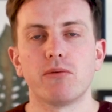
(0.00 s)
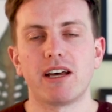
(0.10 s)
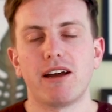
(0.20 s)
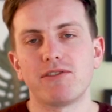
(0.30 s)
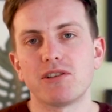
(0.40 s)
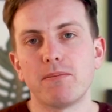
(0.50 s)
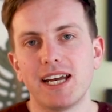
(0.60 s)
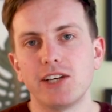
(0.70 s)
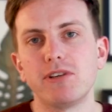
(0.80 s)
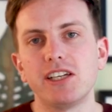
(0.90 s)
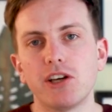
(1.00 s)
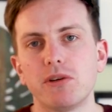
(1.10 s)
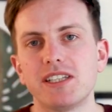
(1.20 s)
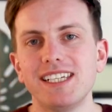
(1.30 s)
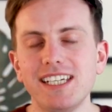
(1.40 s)
without having to manually
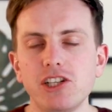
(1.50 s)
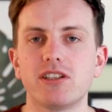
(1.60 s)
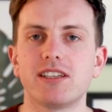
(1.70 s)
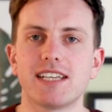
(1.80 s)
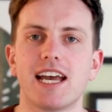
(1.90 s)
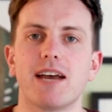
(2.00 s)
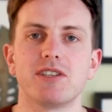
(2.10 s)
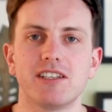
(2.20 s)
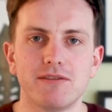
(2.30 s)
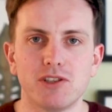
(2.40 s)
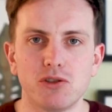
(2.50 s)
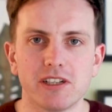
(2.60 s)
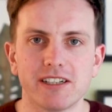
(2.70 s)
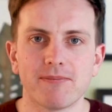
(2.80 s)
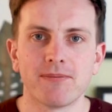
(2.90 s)
go into each of the tabs
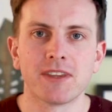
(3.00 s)
individually.